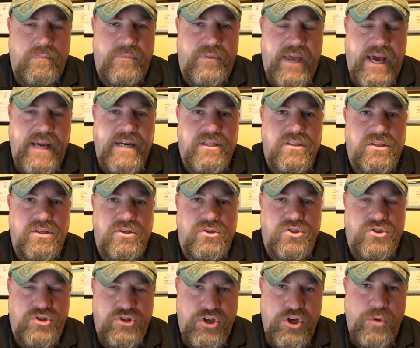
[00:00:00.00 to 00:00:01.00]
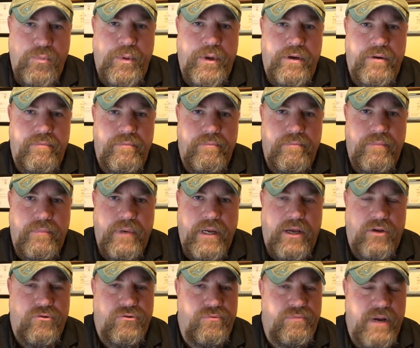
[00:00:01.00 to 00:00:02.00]
That is as stupid
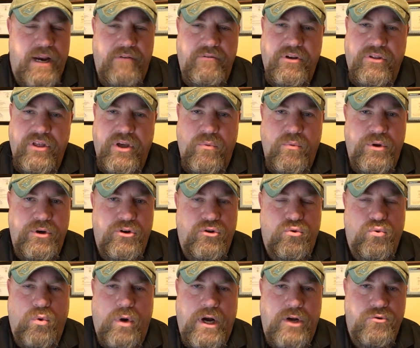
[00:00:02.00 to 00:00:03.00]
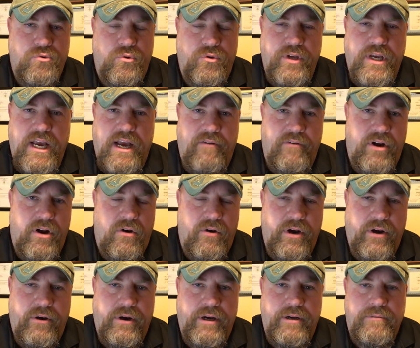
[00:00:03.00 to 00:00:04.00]
as everything we just watched with the Kavanaugh
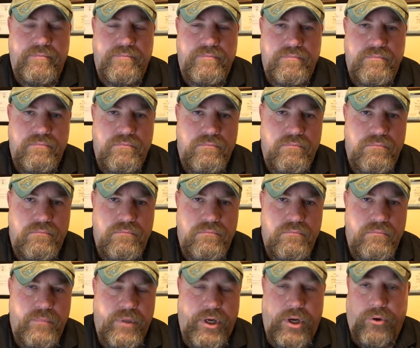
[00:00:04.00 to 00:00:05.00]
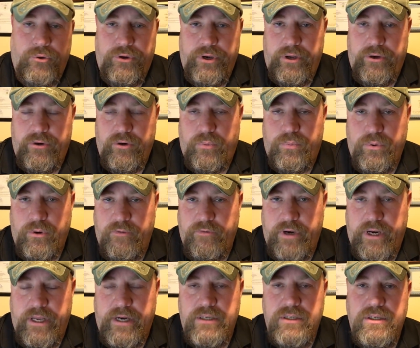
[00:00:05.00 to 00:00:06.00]
hearing. Guilty until
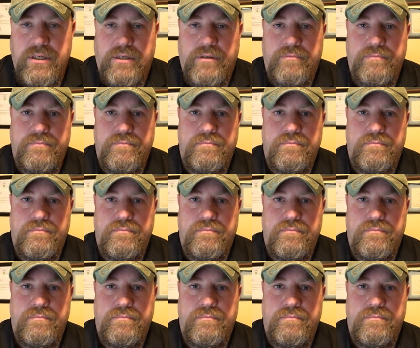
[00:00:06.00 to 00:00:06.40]
proven innocent.